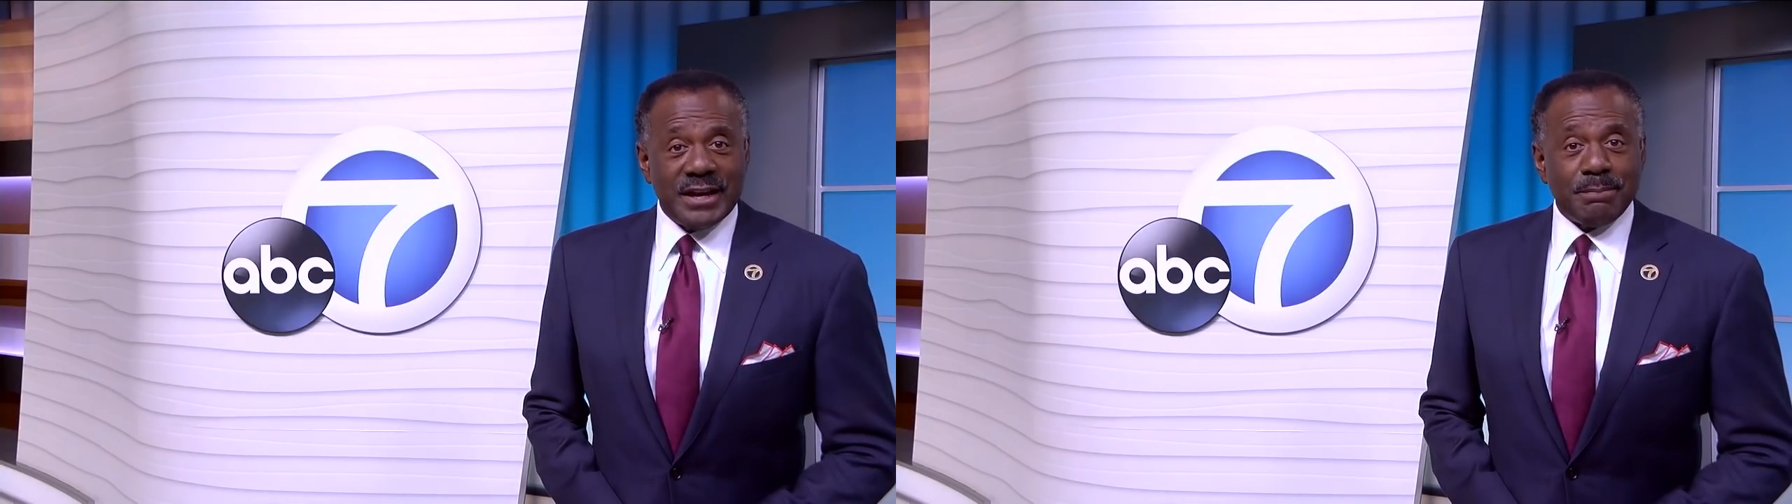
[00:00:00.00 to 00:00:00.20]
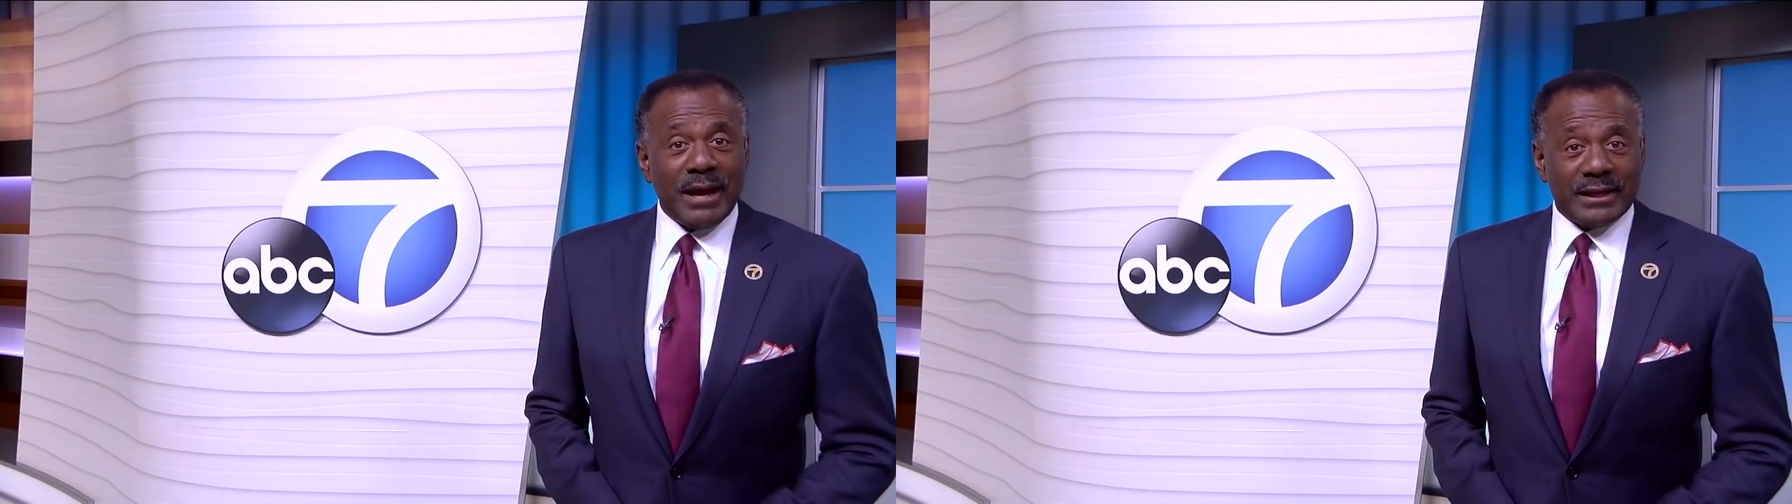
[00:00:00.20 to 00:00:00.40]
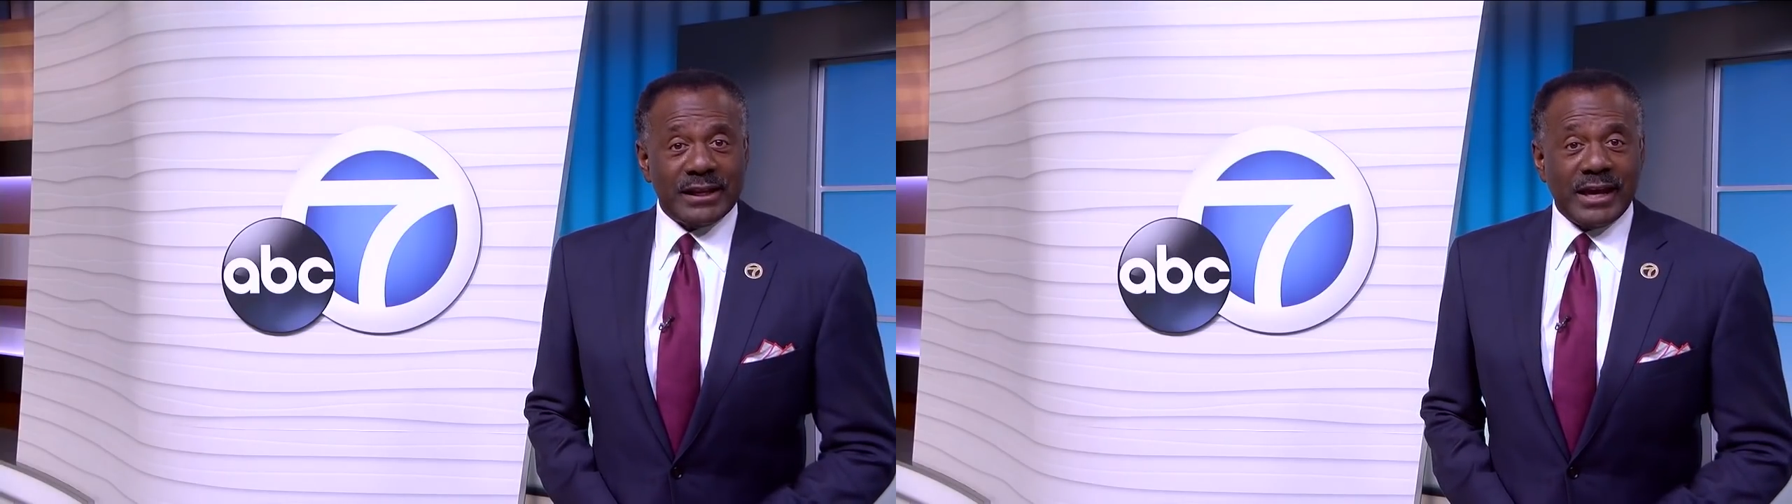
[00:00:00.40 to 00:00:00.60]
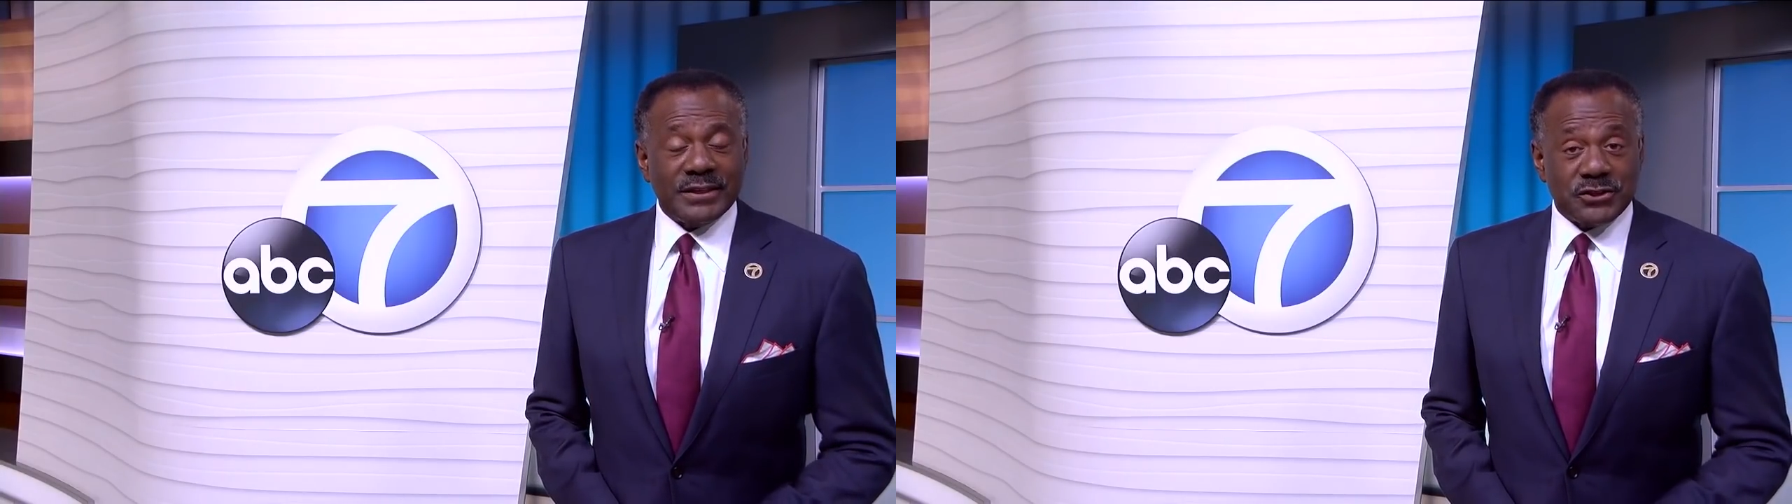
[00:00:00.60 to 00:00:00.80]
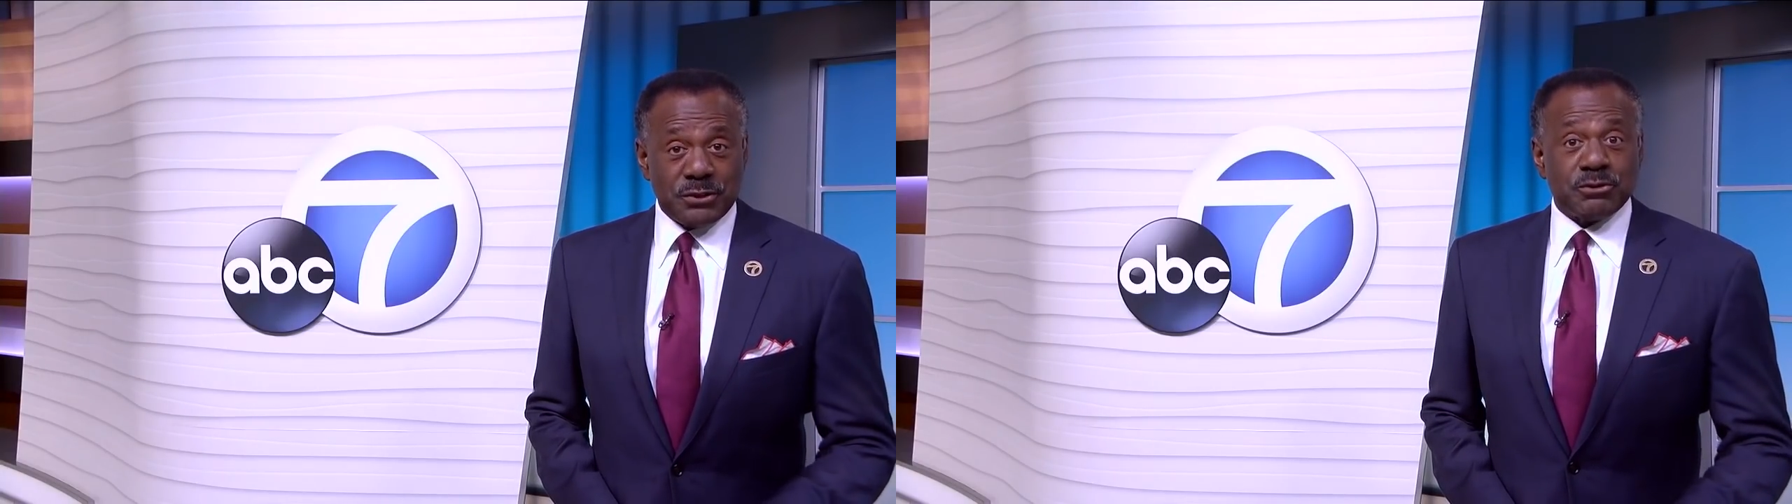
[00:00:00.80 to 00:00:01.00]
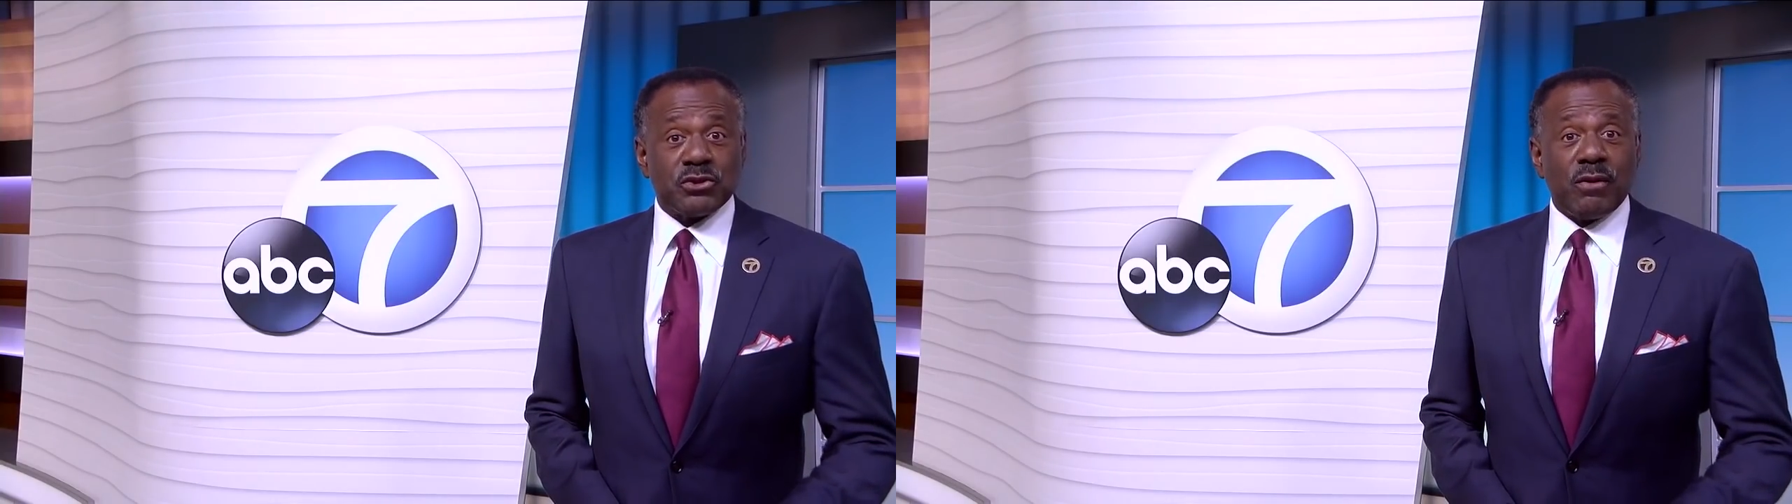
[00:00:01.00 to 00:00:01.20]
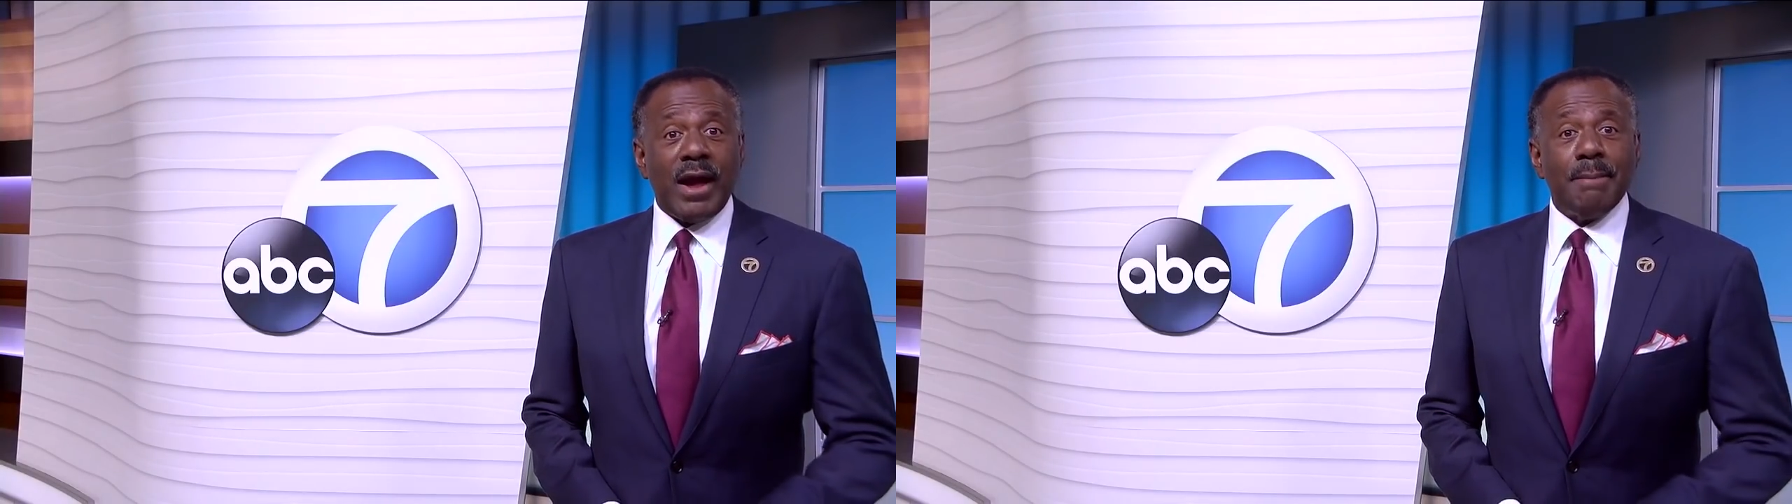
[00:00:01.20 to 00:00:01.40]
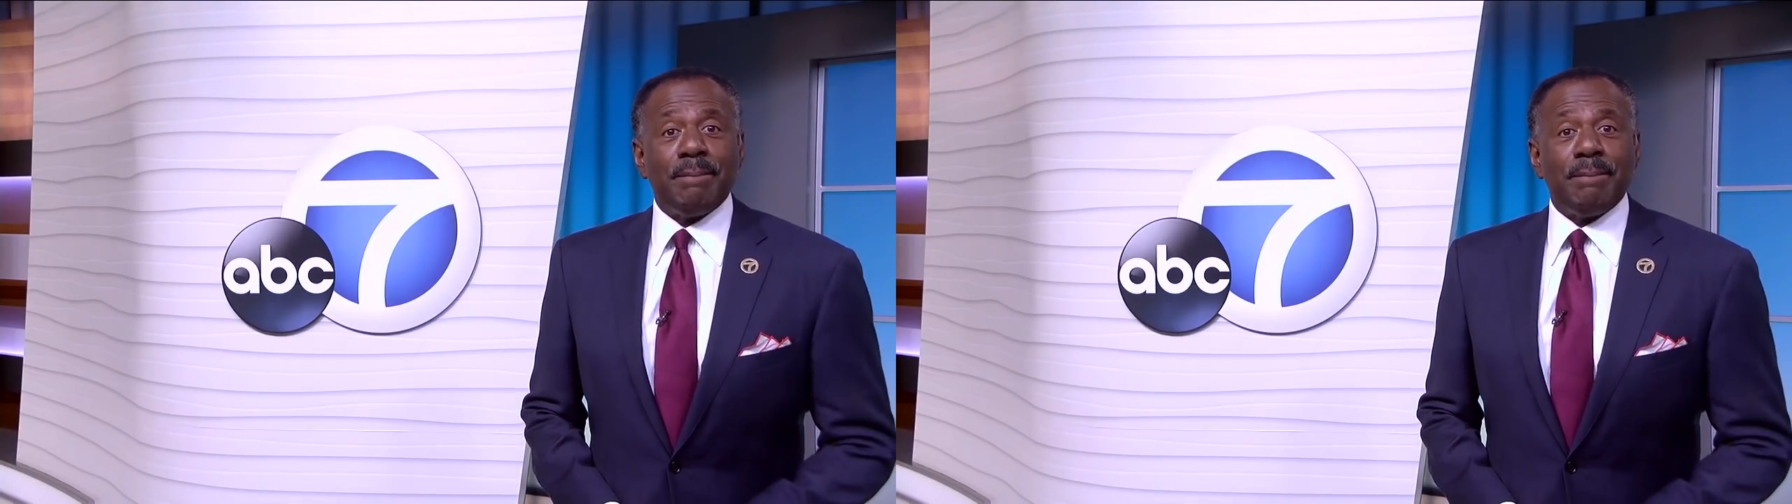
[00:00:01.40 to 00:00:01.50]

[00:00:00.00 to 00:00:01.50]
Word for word: by clicking the subscribe